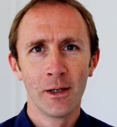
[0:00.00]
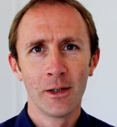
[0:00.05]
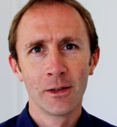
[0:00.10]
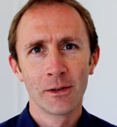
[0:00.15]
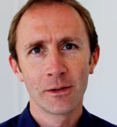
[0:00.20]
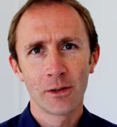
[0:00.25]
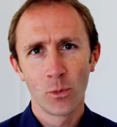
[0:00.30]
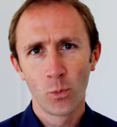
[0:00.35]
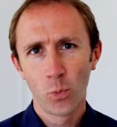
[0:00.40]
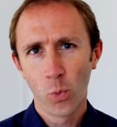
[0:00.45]

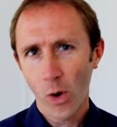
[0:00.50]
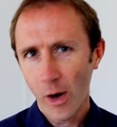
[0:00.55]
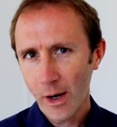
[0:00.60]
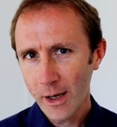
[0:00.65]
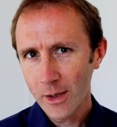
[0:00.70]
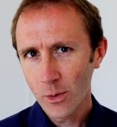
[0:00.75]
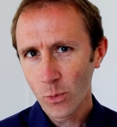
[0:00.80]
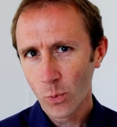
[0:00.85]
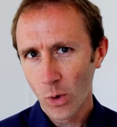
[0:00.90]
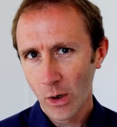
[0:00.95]
So
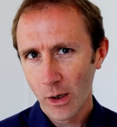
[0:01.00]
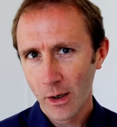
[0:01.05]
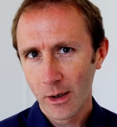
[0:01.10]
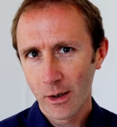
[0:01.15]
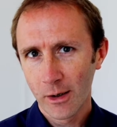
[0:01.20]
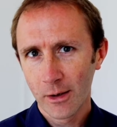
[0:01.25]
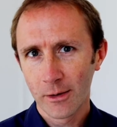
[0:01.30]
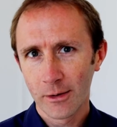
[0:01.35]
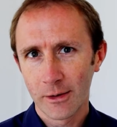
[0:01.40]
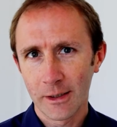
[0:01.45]
why
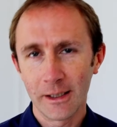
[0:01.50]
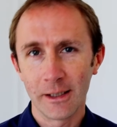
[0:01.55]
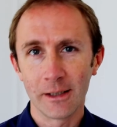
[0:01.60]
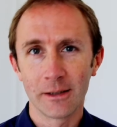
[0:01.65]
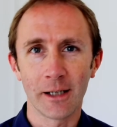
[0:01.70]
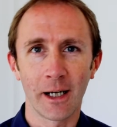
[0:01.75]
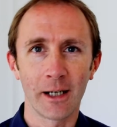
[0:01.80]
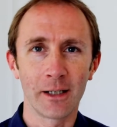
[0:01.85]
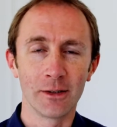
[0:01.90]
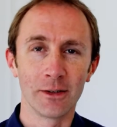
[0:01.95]
were the
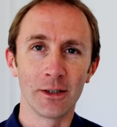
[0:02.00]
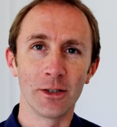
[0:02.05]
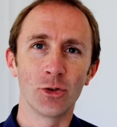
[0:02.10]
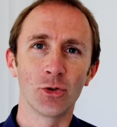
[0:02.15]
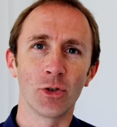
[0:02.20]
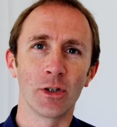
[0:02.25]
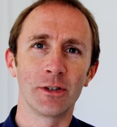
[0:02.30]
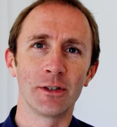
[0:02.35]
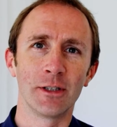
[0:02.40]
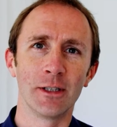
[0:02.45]
attackers
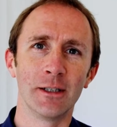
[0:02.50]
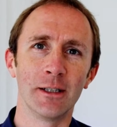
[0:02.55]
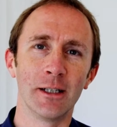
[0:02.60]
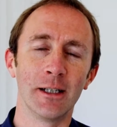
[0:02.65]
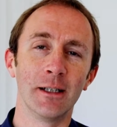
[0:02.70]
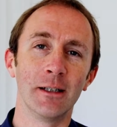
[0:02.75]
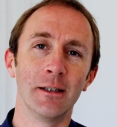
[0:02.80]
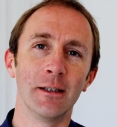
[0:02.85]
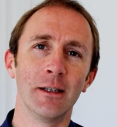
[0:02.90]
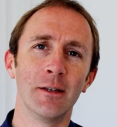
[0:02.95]
interested
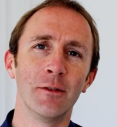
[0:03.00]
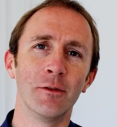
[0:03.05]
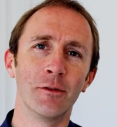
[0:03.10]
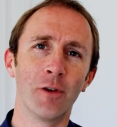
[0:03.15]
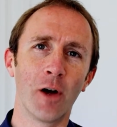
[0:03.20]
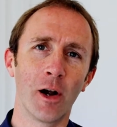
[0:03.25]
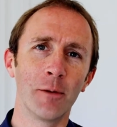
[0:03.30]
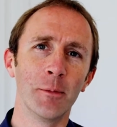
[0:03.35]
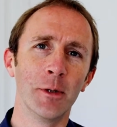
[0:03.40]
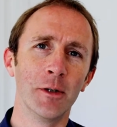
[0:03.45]
in
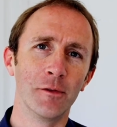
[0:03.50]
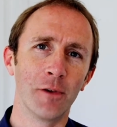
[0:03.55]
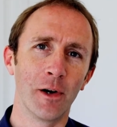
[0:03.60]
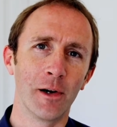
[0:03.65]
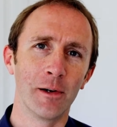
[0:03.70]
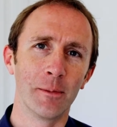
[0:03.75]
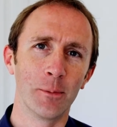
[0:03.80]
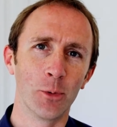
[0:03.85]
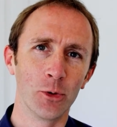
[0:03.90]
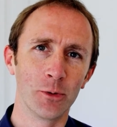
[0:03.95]
environment
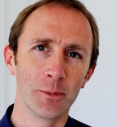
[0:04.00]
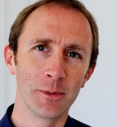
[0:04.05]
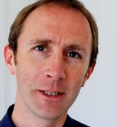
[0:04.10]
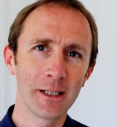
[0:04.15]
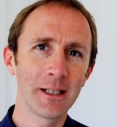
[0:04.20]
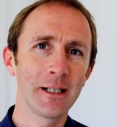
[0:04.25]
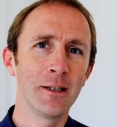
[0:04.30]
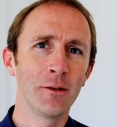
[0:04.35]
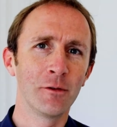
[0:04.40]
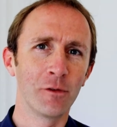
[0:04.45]
variables,
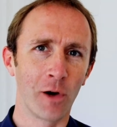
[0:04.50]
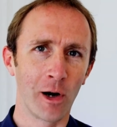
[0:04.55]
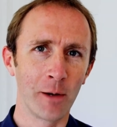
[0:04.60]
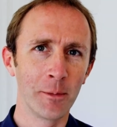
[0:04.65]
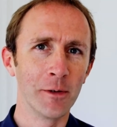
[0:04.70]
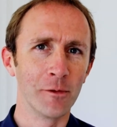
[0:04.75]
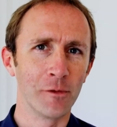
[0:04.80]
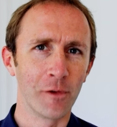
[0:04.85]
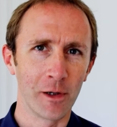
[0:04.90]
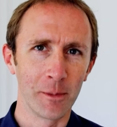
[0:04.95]
particularly
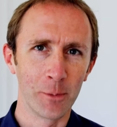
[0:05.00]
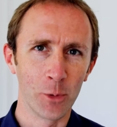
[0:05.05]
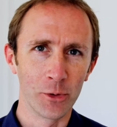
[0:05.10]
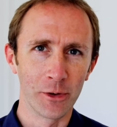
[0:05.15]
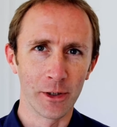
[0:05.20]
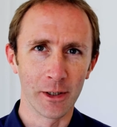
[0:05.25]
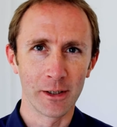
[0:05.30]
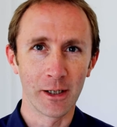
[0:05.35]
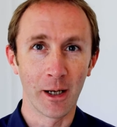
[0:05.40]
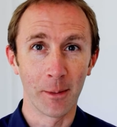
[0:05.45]
environment
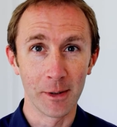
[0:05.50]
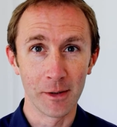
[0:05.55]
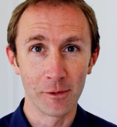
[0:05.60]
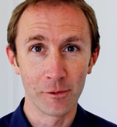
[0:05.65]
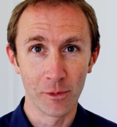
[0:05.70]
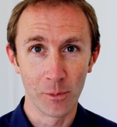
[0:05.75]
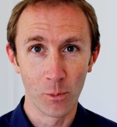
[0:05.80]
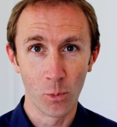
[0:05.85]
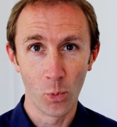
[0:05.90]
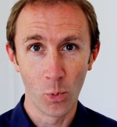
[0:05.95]
variables that are coming
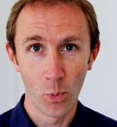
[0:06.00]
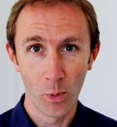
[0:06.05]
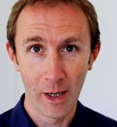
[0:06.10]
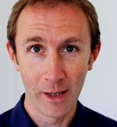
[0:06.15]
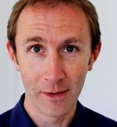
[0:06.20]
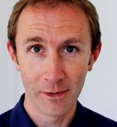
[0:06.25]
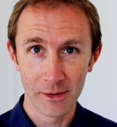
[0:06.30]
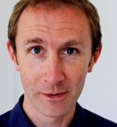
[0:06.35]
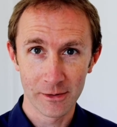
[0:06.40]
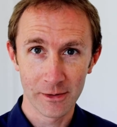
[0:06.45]
from
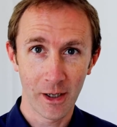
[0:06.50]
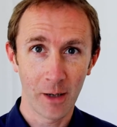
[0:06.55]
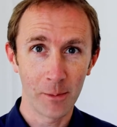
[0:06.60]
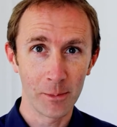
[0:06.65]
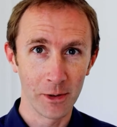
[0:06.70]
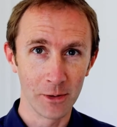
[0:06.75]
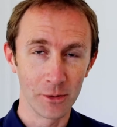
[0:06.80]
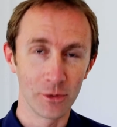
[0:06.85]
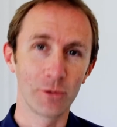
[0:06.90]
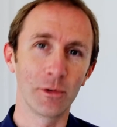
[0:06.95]
where this
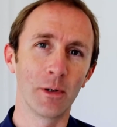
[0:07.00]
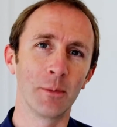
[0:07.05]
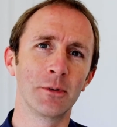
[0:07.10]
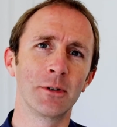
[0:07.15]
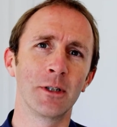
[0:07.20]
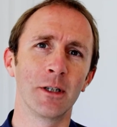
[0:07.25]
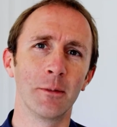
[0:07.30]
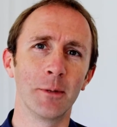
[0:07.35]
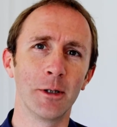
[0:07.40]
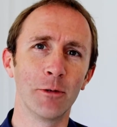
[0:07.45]
upload script is
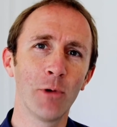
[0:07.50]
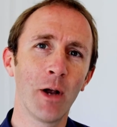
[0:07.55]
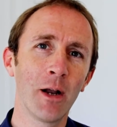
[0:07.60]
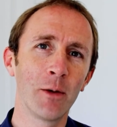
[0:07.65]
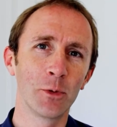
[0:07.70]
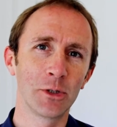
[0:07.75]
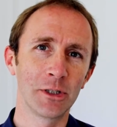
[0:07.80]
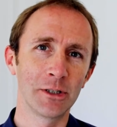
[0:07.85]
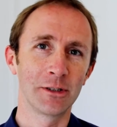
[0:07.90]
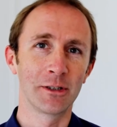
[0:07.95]
going to be
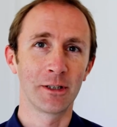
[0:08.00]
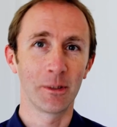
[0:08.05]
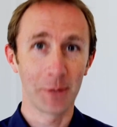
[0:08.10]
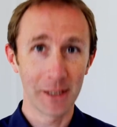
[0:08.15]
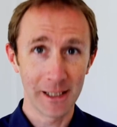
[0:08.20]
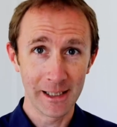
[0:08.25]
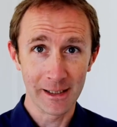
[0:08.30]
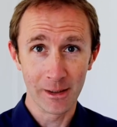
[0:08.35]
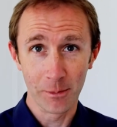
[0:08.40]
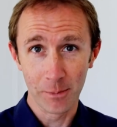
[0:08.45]
run, which is
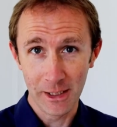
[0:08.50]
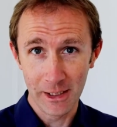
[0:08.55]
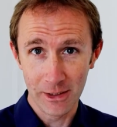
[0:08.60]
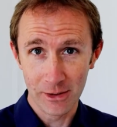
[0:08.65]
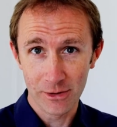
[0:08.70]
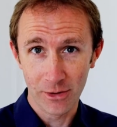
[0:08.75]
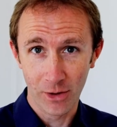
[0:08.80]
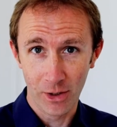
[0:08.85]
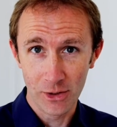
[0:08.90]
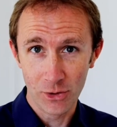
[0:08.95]
typically going to be
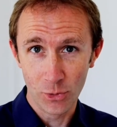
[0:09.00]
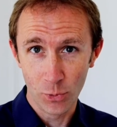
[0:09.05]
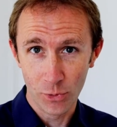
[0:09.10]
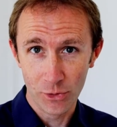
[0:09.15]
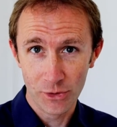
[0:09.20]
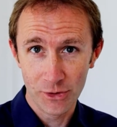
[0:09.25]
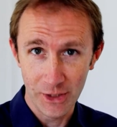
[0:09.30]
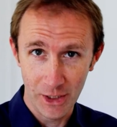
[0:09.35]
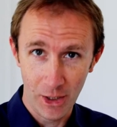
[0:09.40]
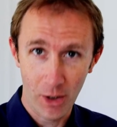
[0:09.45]
inside your CI